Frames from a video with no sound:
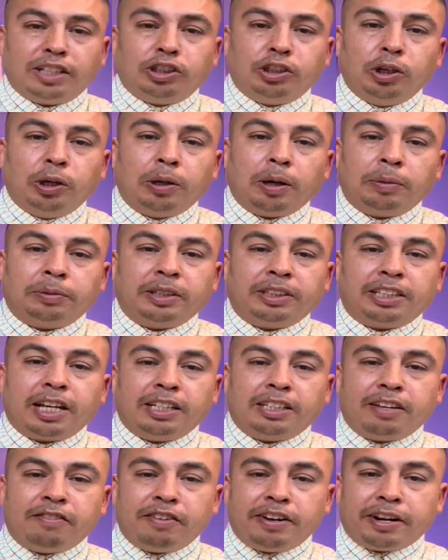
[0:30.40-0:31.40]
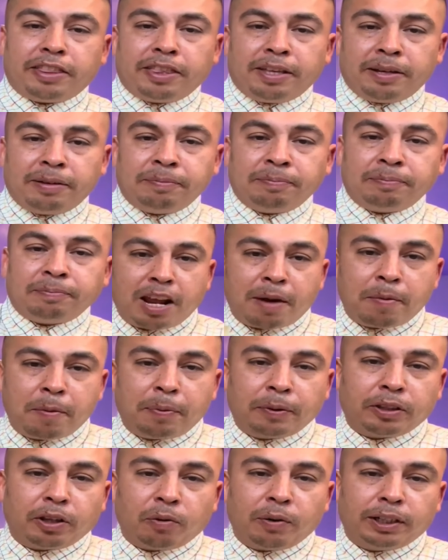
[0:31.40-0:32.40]
2 cups of salsa verde. I'm gonna
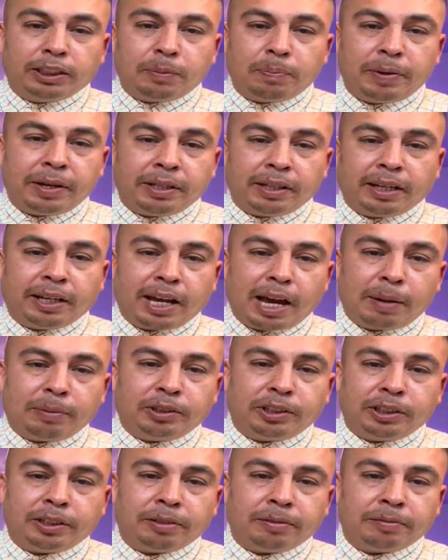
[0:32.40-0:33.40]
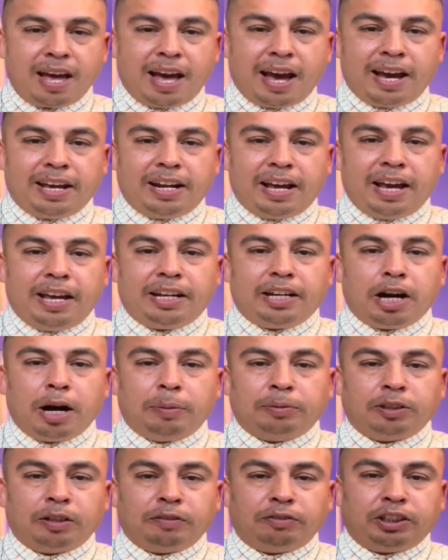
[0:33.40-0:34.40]
put the recipe in the caption. Add 8
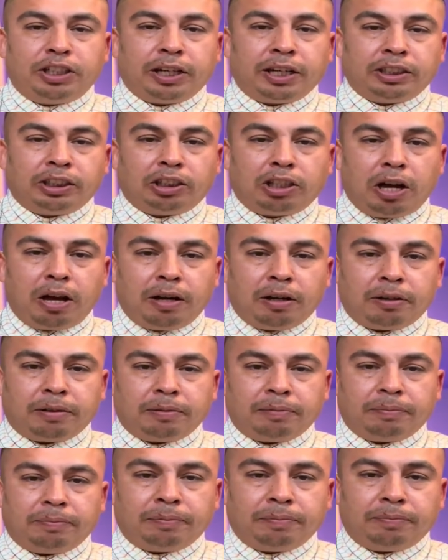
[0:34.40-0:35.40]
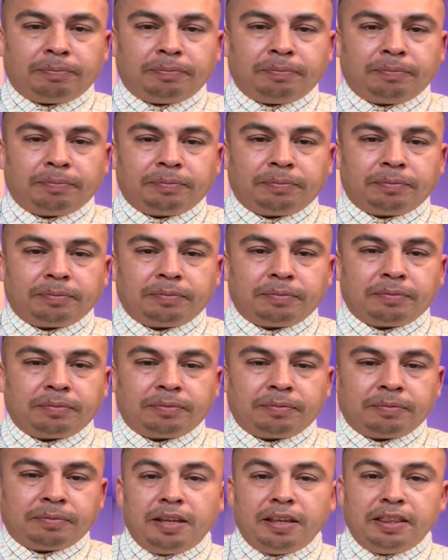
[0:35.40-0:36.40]
cups of chicken stock.
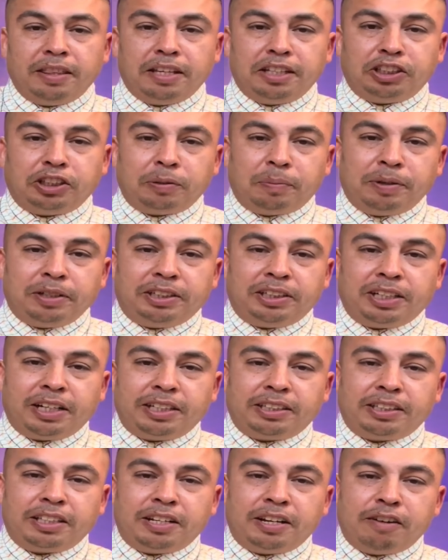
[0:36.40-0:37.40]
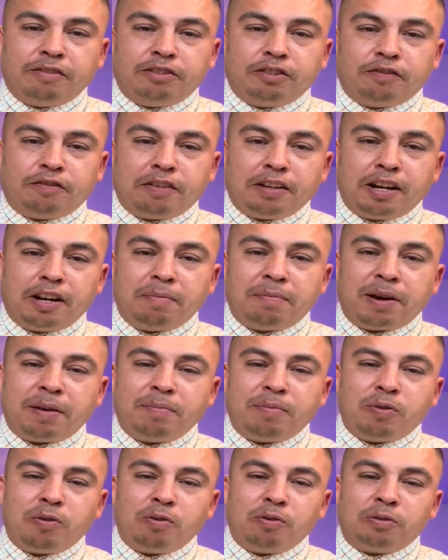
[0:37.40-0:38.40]
This should be just enough to fill up my
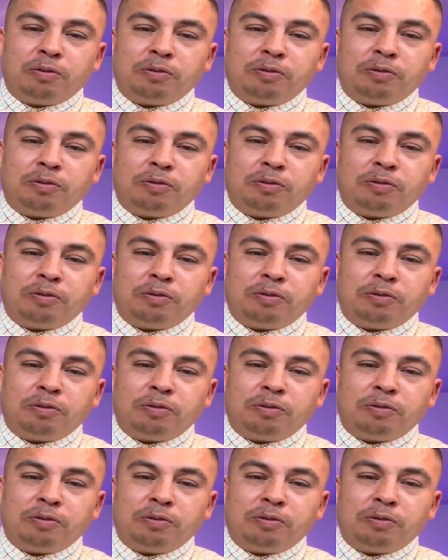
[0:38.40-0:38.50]
bowl.